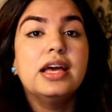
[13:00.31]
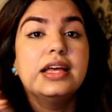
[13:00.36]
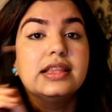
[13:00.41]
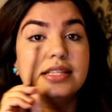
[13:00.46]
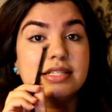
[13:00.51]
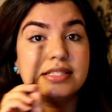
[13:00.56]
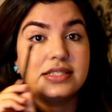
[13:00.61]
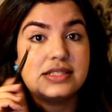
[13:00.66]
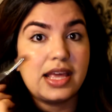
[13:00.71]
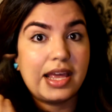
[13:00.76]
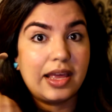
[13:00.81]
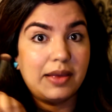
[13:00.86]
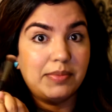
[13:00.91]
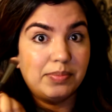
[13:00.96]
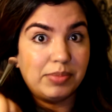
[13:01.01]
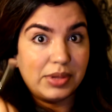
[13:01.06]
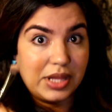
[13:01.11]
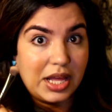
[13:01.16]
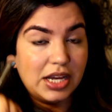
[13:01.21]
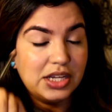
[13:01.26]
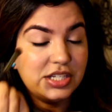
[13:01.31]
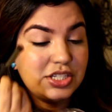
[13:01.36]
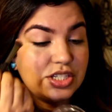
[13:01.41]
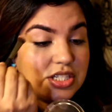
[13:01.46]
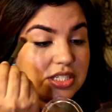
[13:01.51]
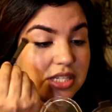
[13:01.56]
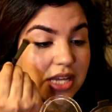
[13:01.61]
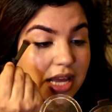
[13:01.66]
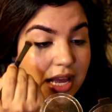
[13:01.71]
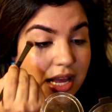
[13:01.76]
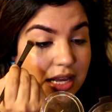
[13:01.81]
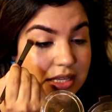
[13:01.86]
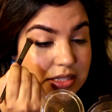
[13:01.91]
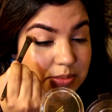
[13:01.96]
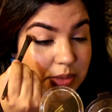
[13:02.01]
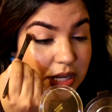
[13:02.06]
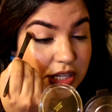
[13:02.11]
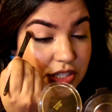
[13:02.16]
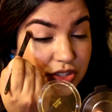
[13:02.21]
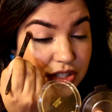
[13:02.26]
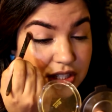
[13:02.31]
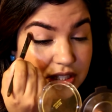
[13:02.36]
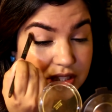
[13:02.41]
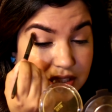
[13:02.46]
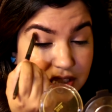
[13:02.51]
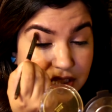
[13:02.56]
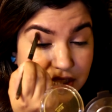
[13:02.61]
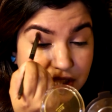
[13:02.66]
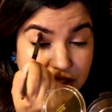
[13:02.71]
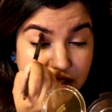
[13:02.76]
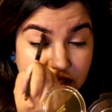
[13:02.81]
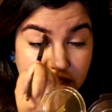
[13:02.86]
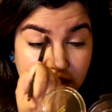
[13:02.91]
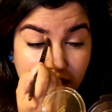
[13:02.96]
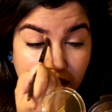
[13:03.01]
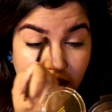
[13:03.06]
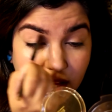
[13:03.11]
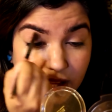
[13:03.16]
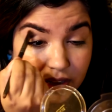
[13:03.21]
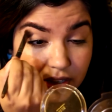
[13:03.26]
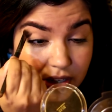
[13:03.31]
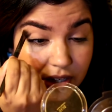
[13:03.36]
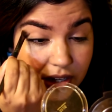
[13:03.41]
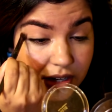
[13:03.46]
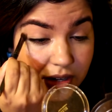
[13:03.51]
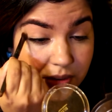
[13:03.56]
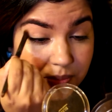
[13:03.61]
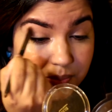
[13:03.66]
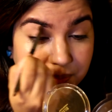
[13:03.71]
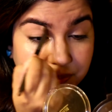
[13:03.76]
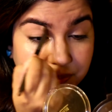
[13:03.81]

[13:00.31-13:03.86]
the same blush as my transition color.